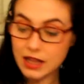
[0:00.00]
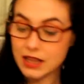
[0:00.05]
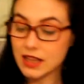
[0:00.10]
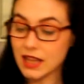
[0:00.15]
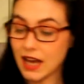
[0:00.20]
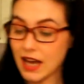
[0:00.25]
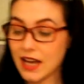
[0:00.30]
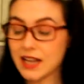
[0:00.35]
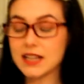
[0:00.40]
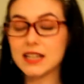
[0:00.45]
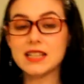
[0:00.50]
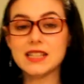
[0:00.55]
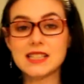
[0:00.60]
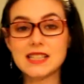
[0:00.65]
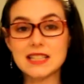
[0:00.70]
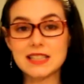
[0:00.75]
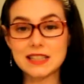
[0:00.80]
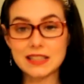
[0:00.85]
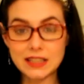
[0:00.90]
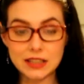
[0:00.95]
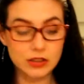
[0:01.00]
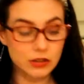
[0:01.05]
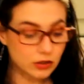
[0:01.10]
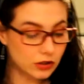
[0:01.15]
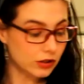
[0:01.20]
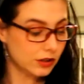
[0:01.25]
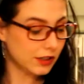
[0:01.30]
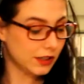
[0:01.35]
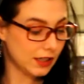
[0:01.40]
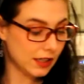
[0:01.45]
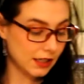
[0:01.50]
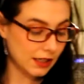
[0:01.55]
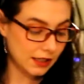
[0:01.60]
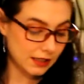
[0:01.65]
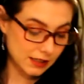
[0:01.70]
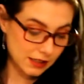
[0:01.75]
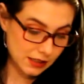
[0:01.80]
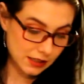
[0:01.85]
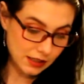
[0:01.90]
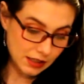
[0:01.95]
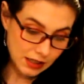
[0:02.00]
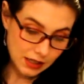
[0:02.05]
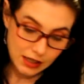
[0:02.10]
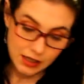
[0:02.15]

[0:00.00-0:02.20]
That is literally it.